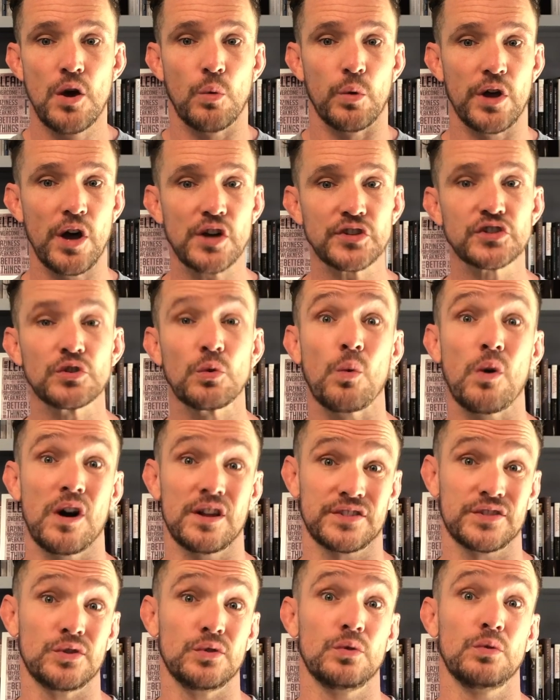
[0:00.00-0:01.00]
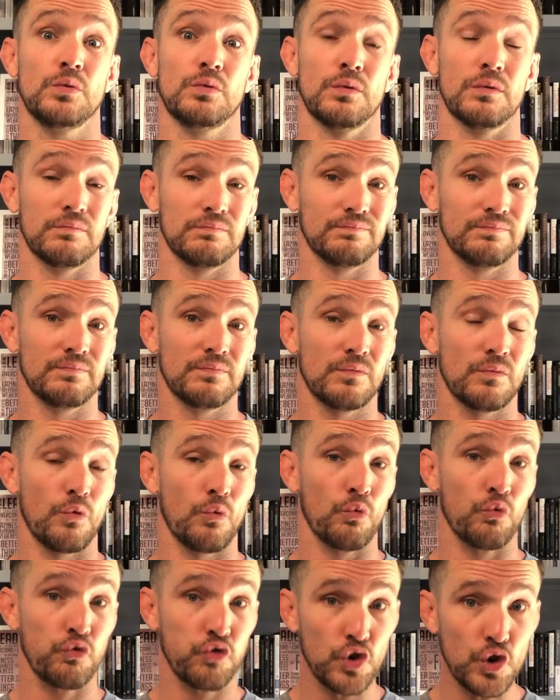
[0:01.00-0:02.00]
We also want to
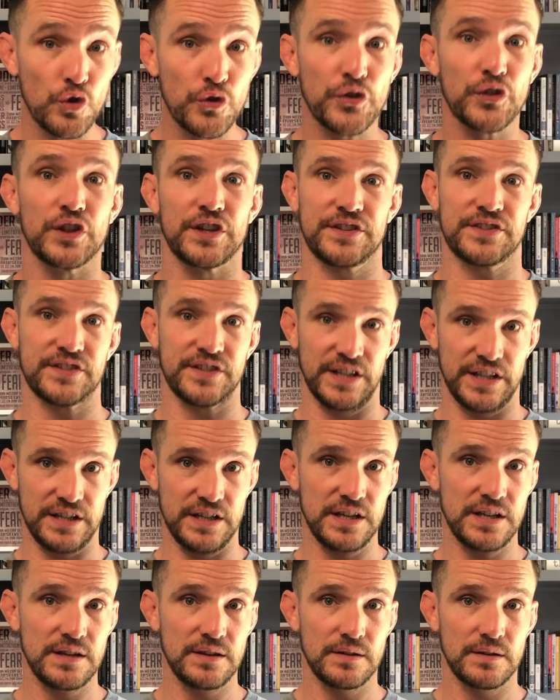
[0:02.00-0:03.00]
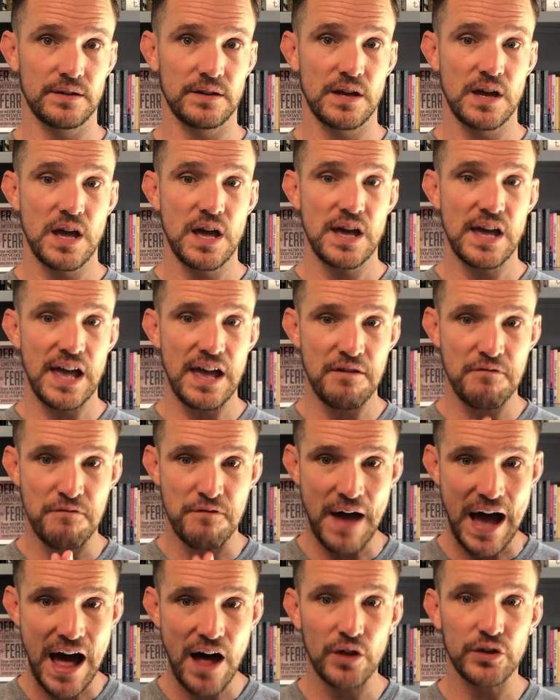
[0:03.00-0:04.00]
ruthlessly
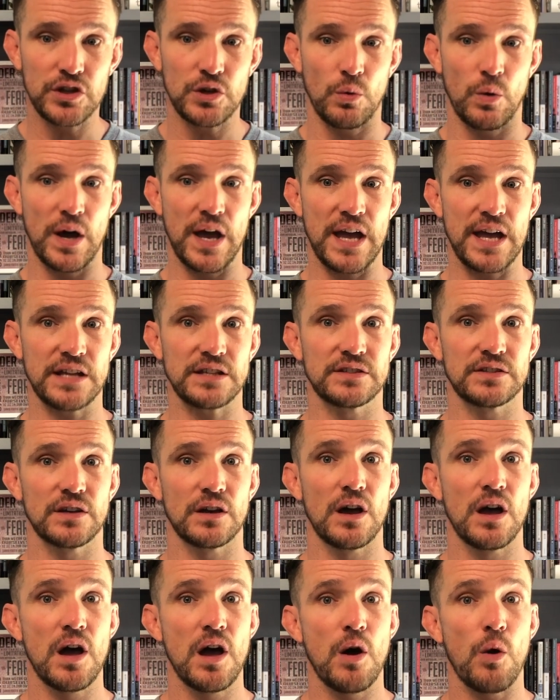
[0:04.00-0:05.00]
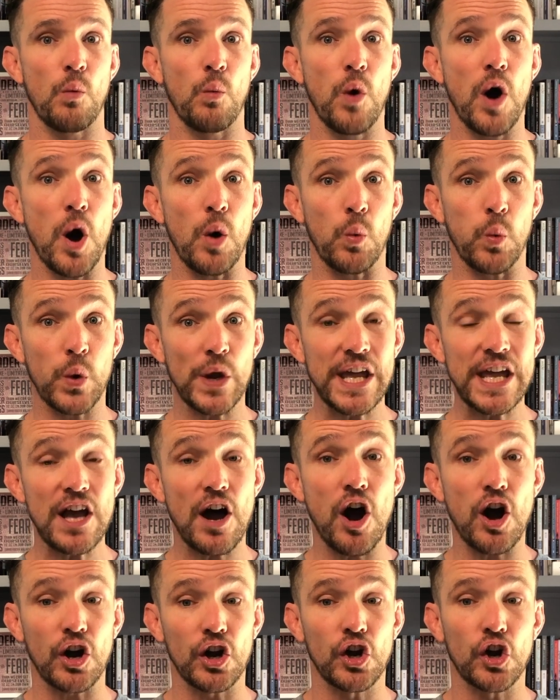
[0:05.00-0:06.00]
evaluate what we
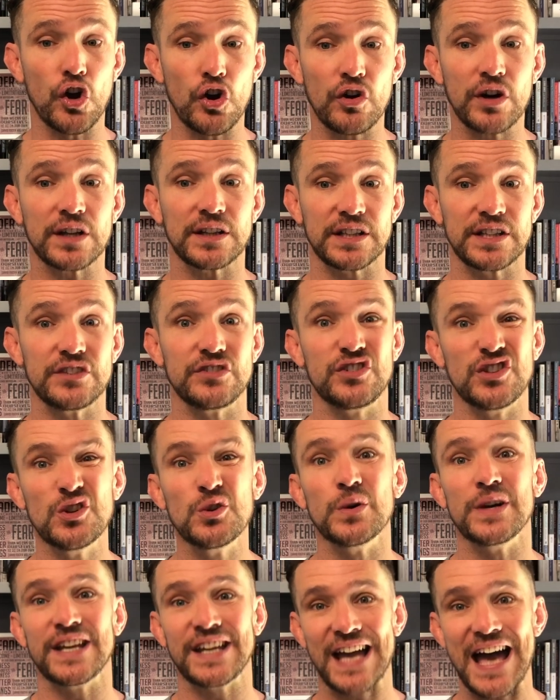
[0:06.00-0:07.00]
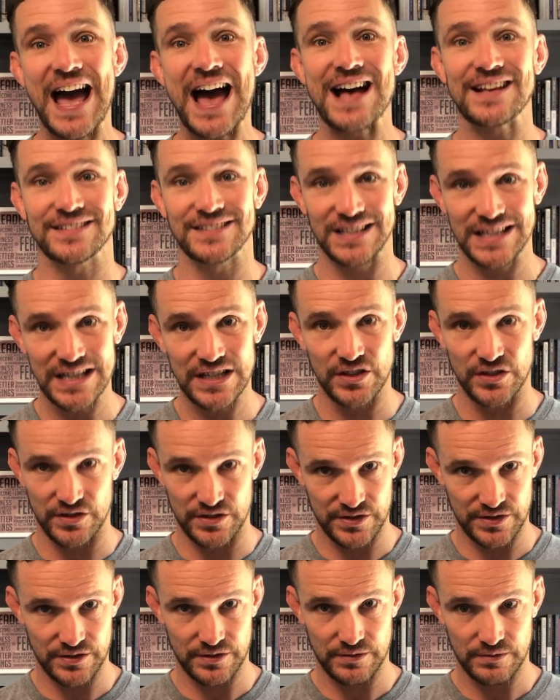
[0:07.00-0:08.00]
are currently doing as
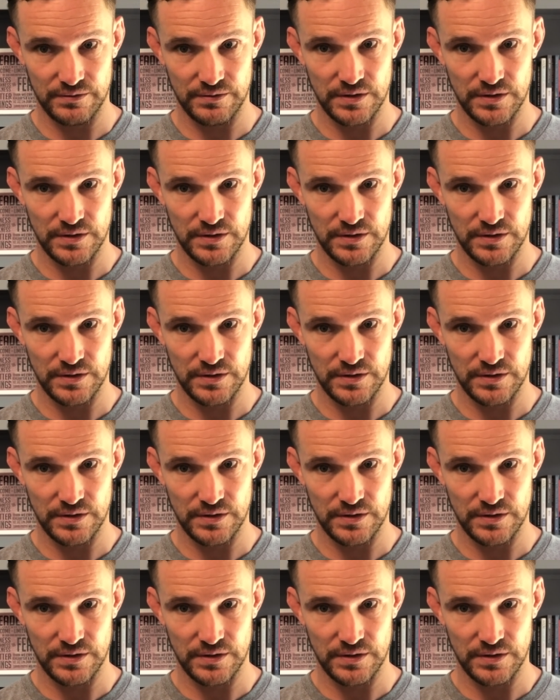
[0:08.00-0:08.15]
leaders